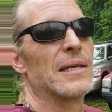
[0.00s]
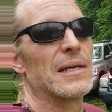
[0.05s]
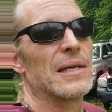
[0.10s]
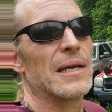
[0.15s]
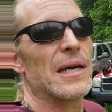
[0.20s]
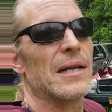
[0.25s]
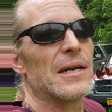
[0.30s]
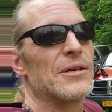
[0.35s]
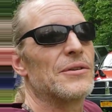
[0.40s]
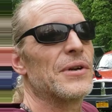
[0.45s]

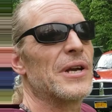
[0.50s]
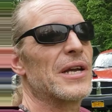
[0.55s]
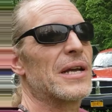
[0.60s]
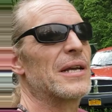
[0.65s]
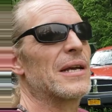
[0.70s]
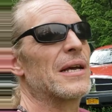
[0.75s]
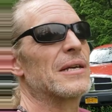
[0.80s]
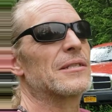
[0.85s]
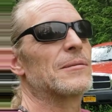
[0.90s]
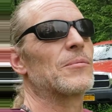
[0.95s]
Got a drink,
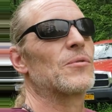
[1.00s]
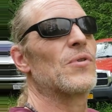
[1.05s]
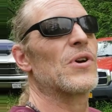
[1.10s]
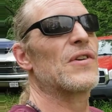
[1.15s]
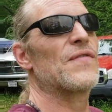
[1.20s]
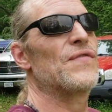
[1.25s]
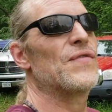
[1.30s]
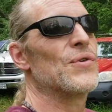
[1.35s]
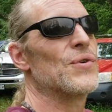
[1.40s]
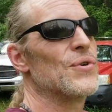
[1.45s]
got some quick
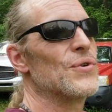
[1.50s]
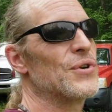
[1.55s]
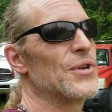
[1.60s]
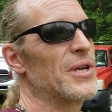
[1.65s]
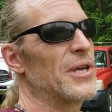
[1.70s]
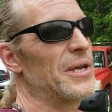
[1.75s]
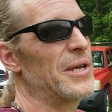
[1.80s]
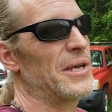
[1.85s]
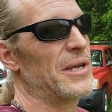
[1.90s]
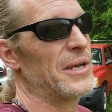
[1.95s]
food.
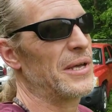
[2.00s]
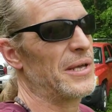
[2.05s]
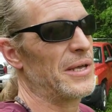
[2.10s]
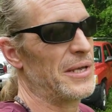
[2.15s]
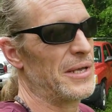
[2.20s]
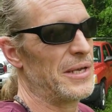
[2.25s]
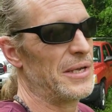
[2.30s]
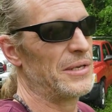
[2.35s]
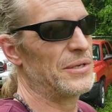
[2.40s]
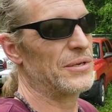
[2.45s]

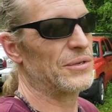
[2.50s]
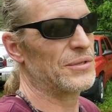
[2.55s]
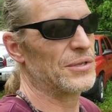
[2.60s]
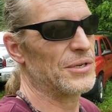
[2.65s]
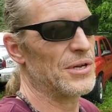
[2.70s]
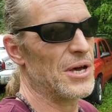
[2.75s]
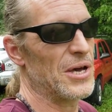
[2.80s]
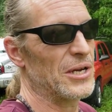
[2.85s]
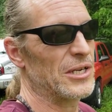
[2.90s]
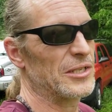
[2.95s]
He took the
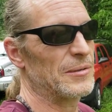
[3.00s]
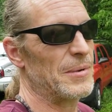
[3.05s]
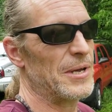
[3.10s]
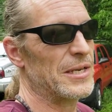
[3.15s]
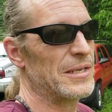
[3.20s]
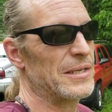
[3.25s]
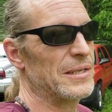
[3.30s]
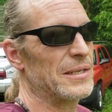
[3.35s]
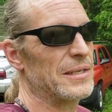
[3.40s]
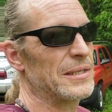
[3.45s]
dogs back
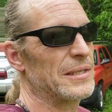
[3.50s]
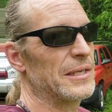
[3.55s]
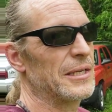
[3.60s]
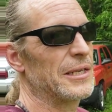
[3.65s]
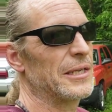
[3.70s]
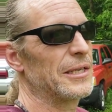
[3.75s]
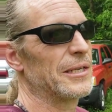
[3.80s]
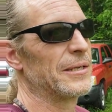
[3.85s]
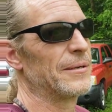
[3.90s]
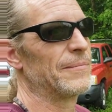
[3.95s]
to the
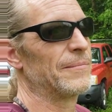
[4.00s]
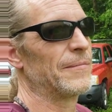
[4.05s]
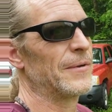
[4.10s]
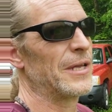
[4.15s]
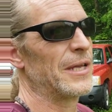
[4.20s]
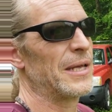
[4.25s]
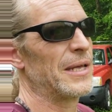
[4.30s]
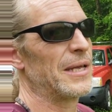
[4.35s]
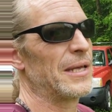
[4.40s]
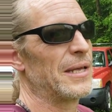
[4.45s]
city.
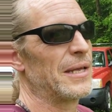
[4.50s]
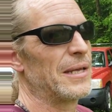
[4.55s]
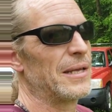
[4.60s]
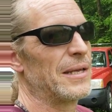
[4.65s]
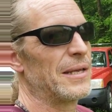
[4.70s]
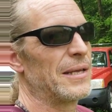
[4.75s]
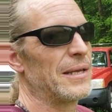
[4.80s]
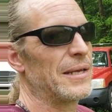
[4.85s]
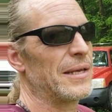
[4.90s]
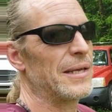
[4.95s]

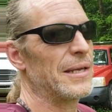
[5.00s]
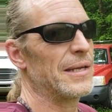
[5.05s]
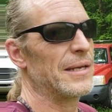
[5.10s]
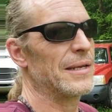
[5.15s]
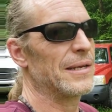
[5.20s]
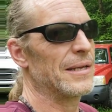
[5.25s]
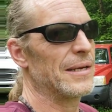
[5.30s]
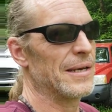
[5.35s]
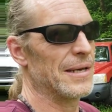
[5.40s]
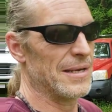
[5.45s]

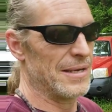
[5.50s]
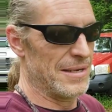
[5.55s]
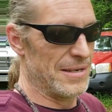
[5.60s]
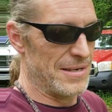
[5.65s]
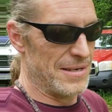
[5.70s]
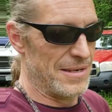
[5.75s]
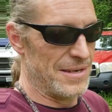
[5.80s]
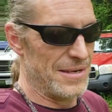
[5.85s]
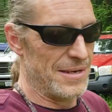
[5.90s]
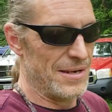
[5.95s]
And the
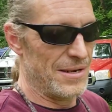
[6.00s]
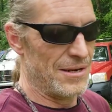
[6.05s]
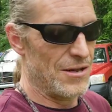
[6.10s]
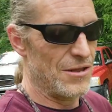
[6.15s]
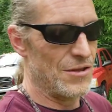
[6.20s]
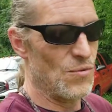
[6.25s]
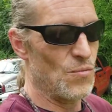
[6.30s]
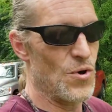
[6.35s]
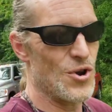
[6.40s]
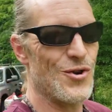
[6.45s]

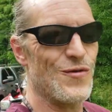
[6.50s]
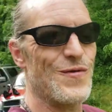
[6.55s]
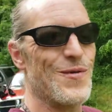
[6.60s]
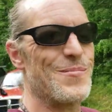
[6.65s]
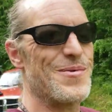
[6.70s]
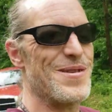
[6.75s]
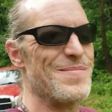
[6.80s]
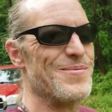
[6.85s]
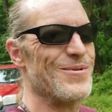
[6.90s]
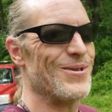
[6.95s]
wonderful
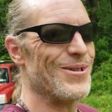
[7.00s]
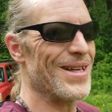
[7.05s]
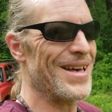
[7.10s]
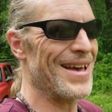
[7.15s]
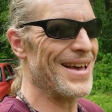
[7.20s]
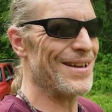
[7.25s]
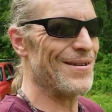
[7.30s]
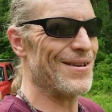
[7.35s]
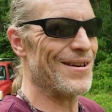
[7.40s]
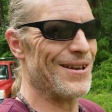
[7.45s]
people
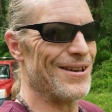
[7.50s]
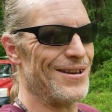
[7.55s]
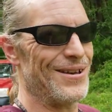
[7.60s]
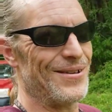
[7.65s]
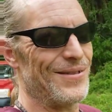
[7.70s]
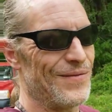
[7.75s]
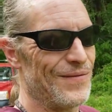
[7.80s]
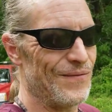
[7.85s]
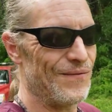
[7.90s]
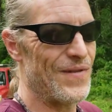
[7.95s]
at
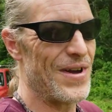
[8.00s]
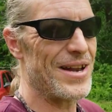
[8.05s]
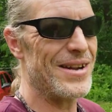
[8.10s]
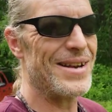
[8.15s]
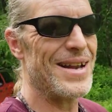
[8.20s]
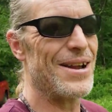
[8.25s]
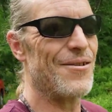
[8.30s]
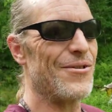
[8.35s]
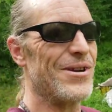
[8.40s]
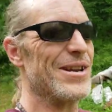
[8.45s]

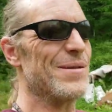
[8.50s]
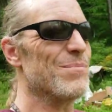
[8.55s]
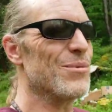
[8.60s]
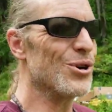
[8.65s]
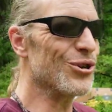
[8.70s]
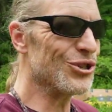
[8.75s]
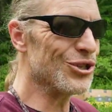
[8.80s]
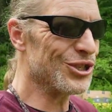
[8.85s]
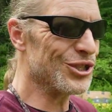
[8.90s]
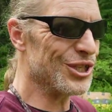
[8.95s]
Veterinary
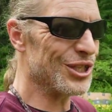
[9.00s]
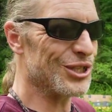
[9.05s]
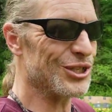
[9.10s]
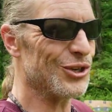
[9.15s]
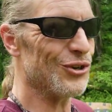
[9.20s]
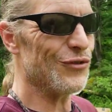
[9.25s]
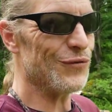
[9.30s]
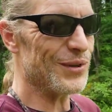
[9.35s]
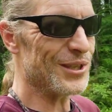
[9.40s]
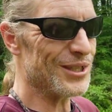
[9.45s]
Emergency
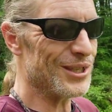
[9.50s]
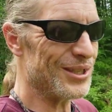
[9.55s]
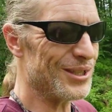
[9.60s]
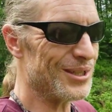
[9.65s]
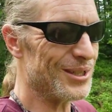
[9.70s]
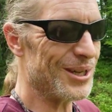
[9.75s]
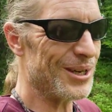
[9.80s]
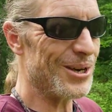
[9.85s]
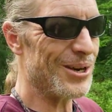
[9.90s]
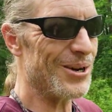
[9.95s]
Services
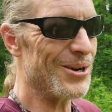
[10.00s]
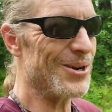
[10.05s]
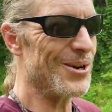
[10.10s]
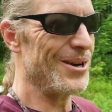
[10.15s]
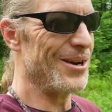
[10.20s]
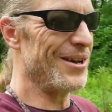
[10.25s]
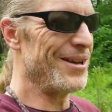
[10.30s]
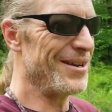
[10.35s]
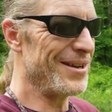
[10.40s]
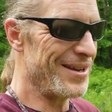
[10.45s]
there
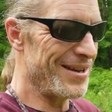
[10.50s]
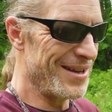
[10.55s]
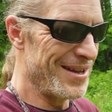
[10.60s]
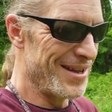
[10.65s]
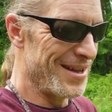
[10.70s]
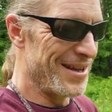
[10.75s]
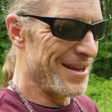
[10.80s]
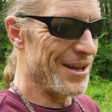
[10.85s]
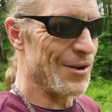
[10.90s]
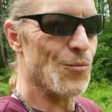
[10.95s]

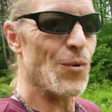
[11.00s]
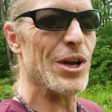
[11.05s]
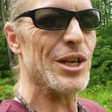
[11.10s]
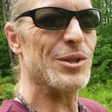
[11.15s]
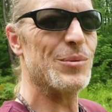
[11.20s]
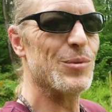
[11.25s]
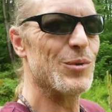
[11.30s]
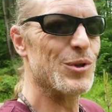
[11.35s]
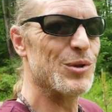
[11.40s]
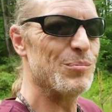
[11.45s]
on White
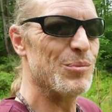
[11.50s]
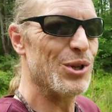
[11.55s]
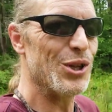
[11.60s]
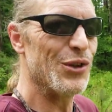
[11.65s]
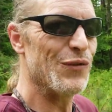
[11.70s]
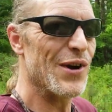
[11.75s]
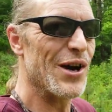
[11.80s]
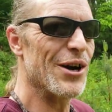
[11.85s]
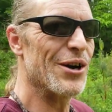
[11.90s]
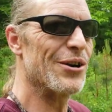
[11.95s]
Spruce
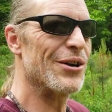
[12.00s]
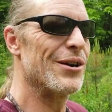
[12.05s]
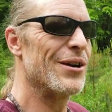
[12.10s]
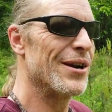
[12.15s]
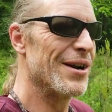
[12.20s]
Boulevard